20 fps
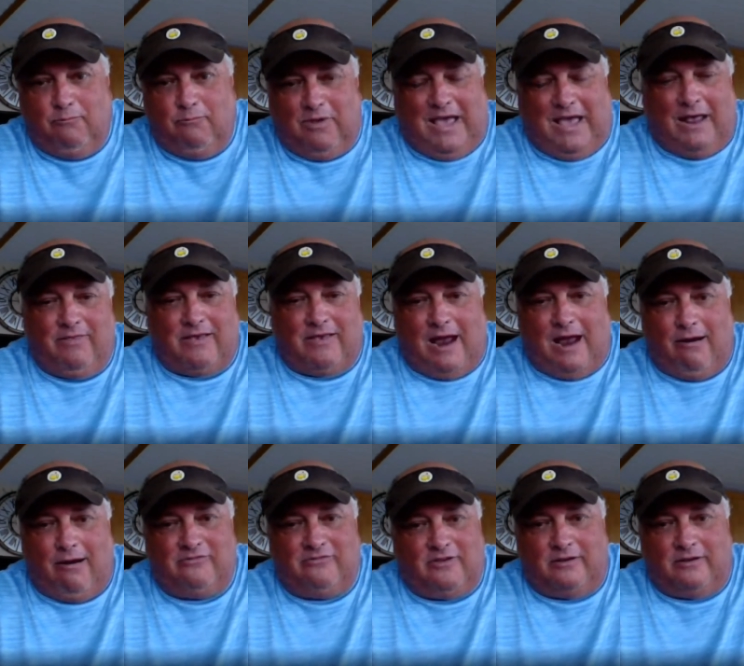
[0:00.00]
We got in the
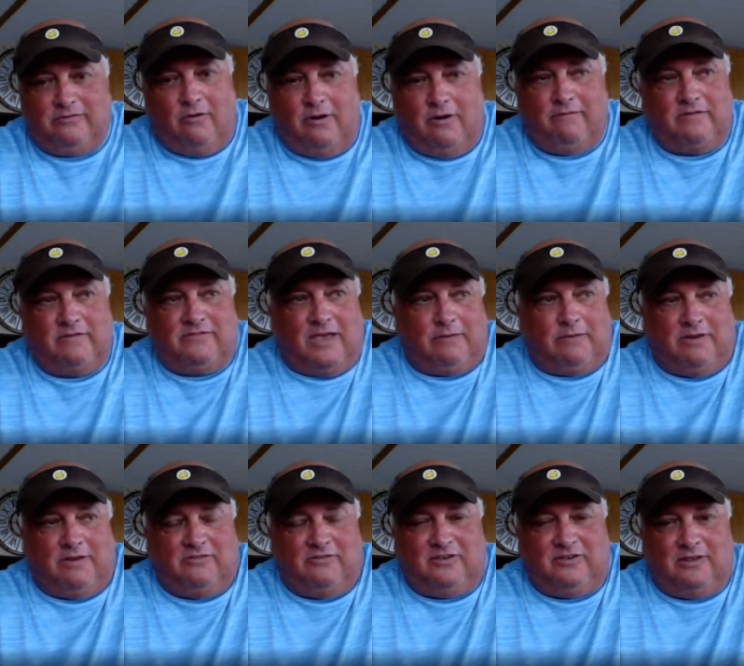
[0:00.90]
car. He's like, "Don't ever take
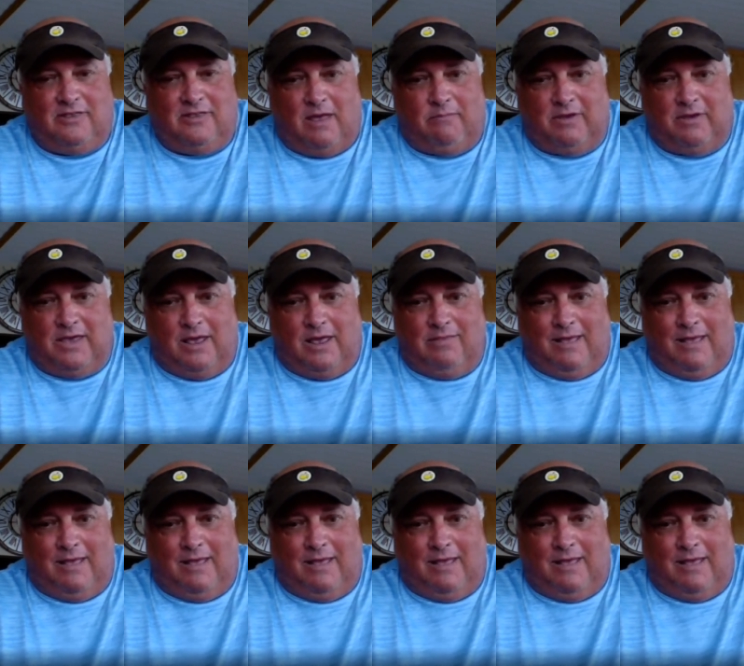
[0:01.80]
me to see them again."